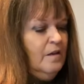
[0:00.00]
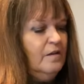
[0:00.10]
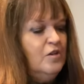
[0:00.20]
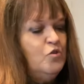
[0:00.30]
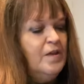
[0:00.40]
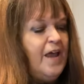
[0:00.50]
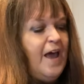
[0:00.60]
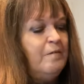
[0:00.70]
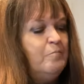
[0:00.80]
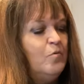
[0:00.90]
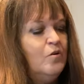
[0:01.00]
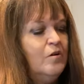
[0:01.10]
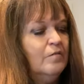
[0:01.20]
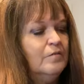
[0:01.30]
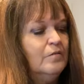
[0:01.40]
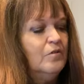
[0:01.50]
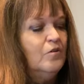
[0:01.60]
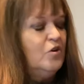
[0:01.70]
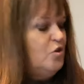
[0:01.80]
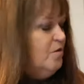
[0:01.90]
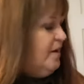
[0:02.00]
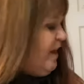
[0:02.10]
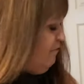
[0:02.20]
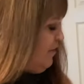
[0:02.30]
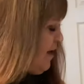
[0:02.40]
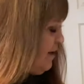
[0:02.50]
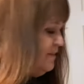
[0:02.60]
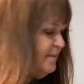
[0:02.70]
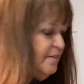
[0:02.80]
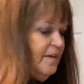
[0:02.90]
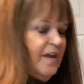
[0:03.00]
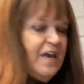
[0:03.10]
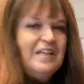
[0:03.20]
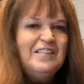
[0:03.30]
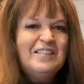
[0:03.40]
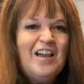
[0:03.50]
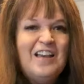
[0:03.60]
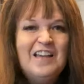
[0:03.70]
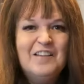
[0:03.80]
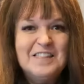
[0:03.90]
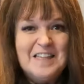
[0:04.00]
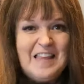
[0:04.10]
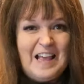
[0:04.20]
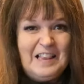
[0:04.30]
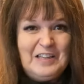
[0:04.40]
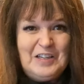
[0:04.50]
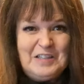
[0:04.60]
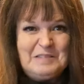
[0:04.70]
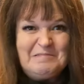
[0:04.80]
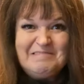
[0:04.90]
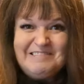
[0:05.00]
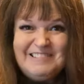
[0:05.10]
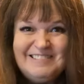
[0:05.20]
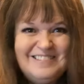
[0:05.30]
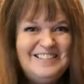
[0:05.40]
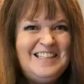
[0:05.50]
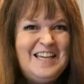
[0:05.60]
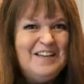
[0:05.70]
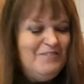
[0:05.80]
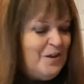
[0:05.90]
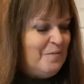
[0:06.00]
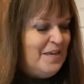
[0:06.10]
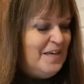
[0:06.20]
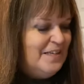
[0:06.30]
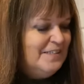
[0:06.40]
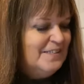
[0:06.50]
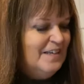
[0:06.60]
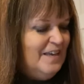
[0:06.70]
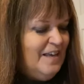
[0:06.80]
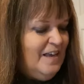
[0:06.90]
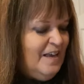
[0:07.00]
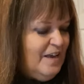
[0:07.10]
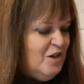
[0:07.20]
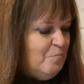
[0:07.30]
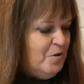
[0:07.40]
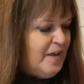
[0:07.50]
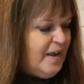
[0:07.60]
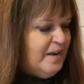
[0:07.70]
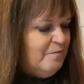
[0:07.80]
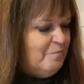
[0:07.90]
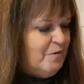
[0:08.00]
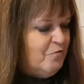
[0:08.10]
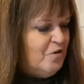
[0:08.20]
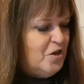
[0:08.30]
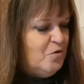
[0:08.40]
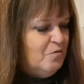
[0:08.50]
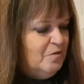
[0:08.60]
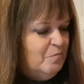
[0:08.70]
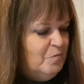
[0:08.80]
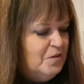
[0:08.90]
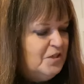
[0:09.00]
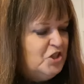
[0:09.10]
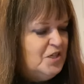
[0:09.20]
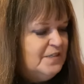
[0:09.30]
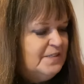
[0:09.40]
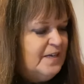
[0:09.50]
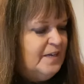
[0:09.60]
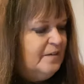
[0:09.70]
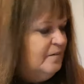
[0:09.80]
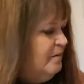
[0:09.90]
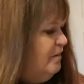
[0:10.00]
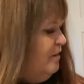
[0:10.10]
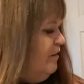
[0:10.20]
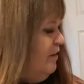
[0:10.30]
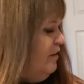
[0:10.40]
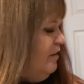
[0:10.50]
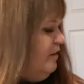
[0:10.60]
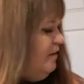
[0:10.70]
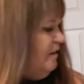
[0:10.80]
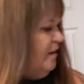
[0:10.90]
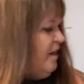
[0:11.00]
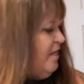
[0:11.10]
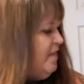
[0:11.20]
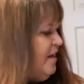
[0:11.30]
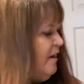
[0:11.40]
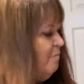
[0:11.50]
You can add more or you can have less. It just kind of gives it that little ting of numminess, and you put that in before you put the cheese in. And then I'm